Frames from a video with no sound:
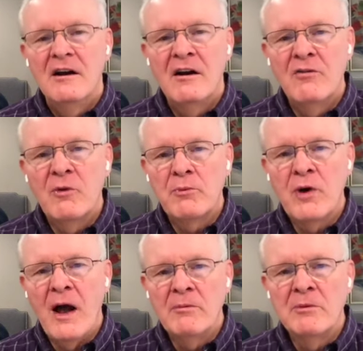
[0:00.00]
of the
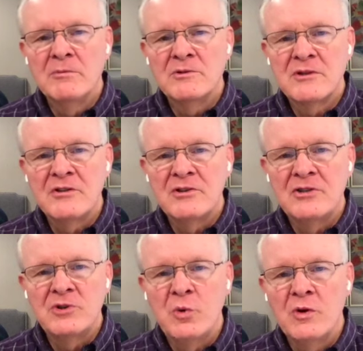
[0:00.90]
problems
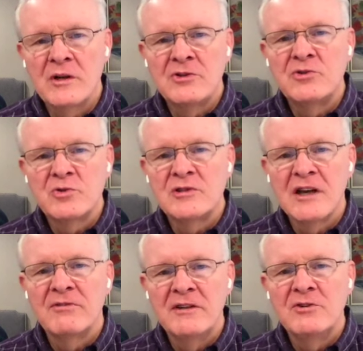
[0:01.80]
that you will get
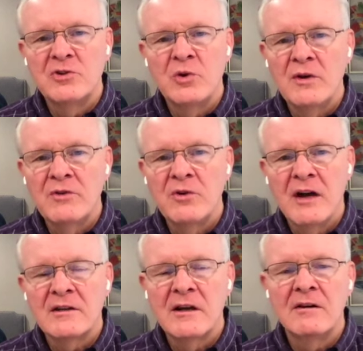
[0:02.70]
yourself into if you're
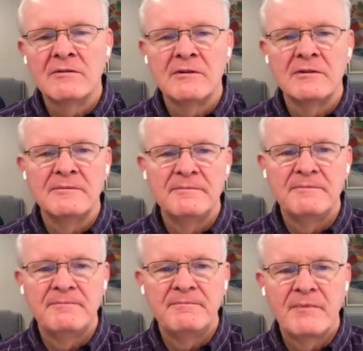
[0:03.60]
not careful?
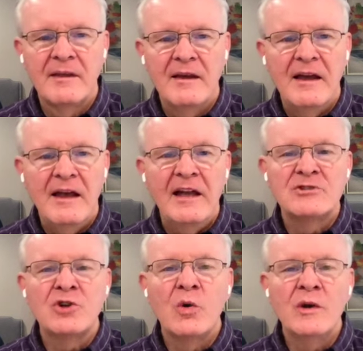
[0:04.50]
And
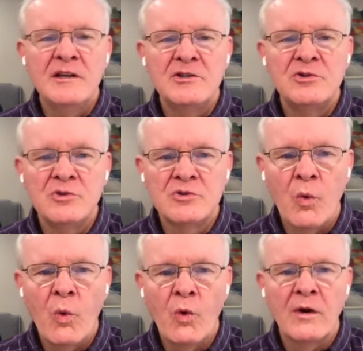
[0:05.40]
so he issues a
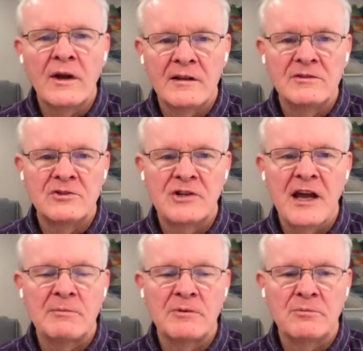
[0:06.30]
warning in this
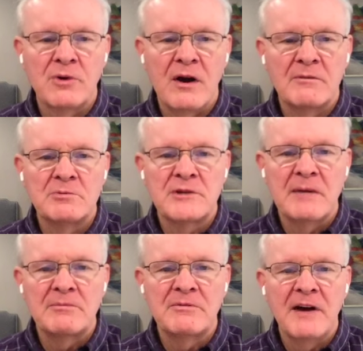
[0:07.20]
chapter in Proverbs
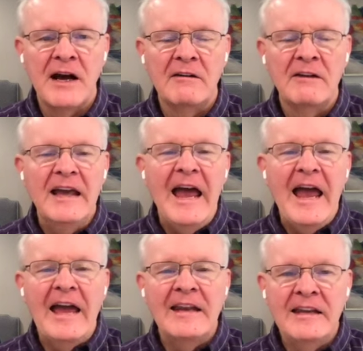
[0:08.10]
chapter 5.
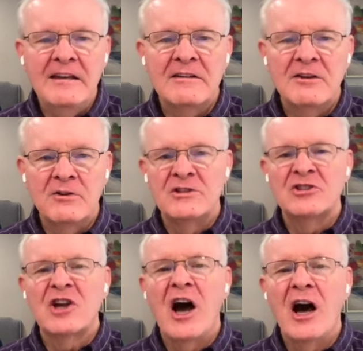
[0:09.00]
And in it, there's this
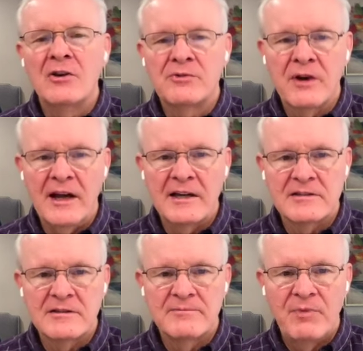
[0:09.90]

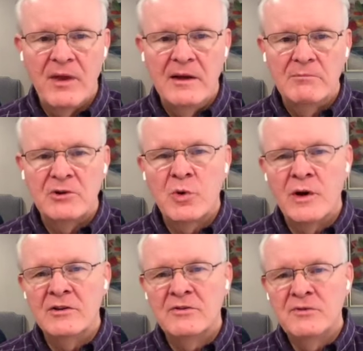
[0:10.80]
contrast
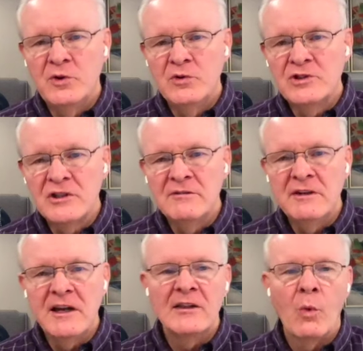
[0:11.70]
between the foolish
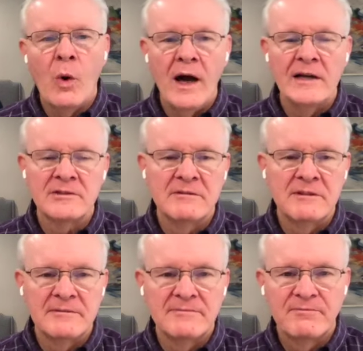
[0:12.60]
living and the wise living,